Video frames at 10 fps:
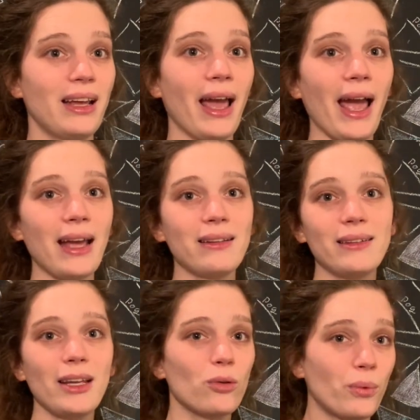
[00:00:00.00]
And
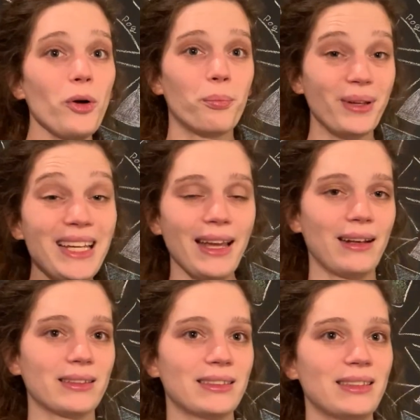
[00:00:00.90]
there will be
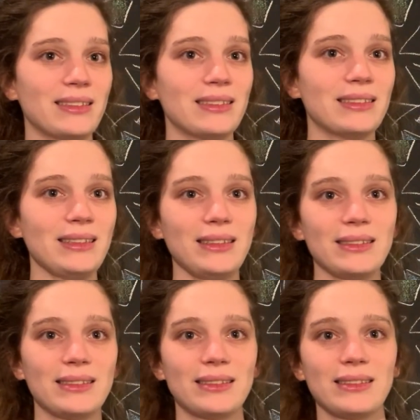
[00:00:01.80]

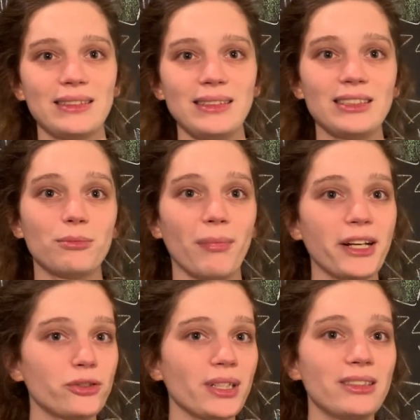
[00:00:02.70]
inconsistencies, since
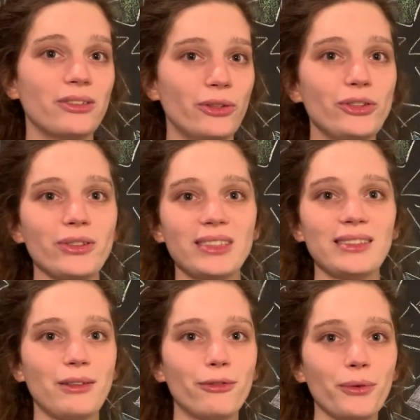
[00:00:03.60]
measuring the nutrients
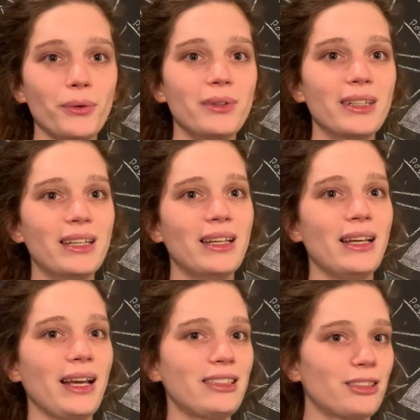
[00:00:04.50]
in food,
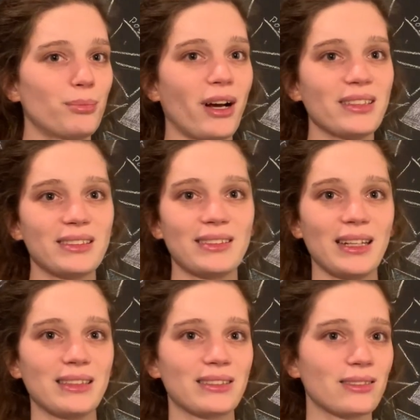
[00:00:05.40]
it's a process that
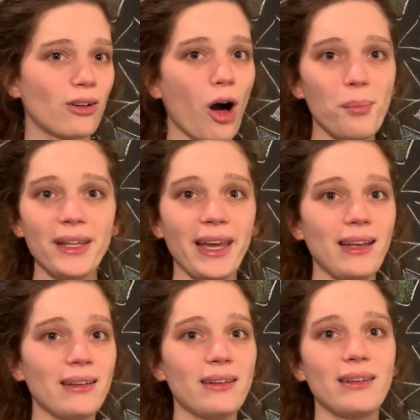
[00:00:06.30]
is
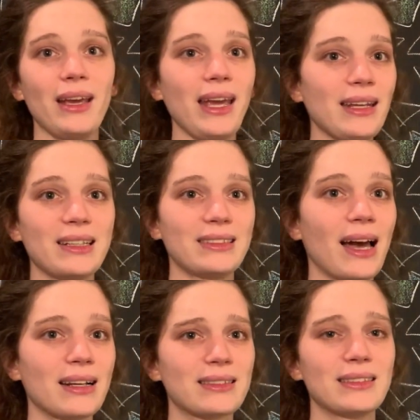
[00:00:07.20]
complicated,
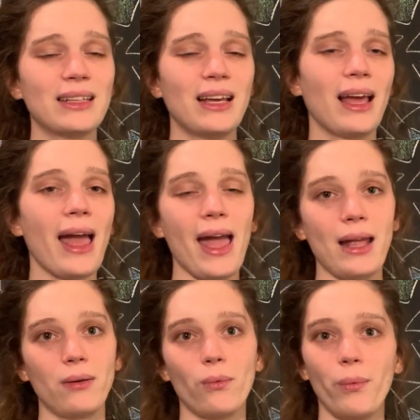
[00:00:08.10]
inexact,
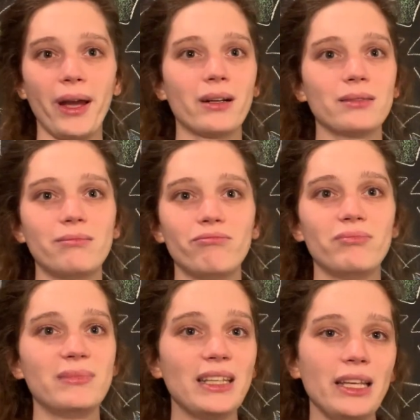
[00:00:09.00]
and where
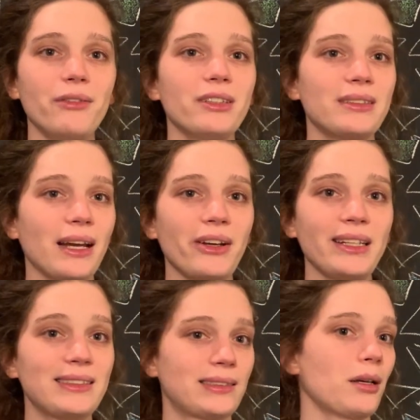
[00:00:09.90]
even there
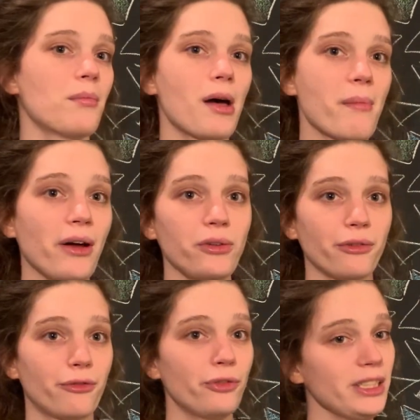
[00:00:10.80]
is some amount of
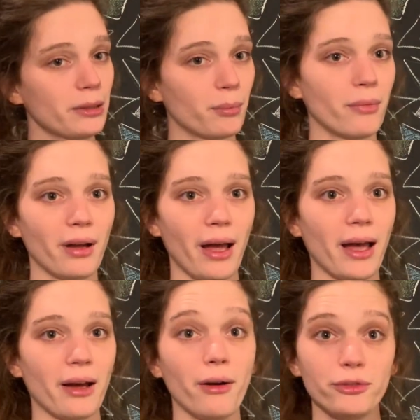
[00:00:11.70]
freedom
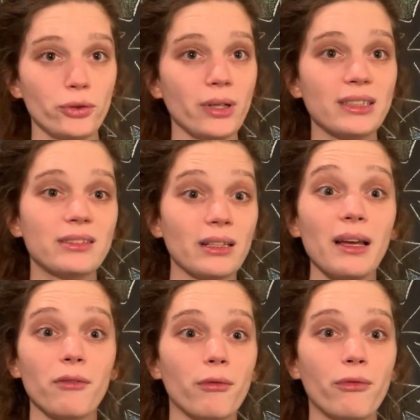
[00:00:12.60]
of choice
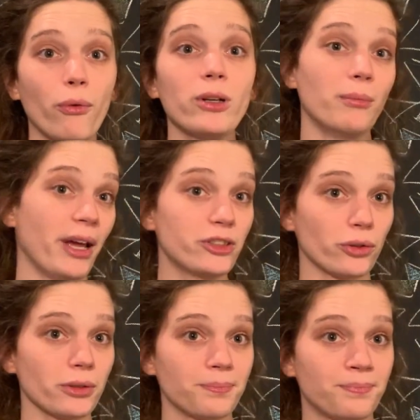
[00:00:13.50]
for the measurer.